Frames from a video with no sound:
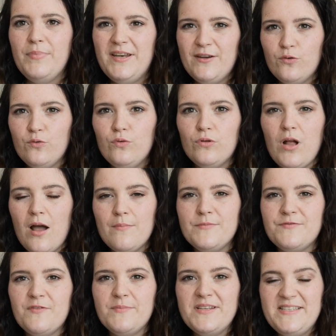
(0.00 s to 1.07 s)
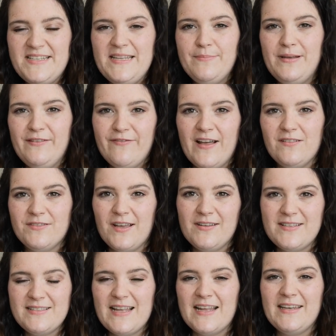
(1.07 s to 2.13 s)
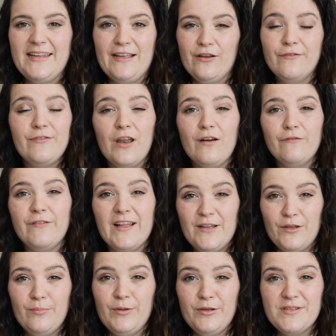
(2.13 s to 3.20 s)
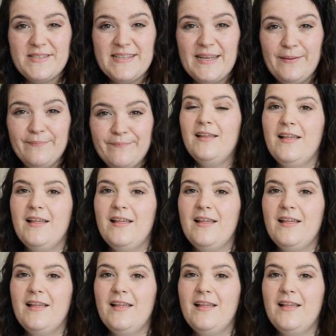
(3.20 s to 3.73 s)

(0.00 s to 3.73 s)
but it all comes from a deeply felt understanding of love and community.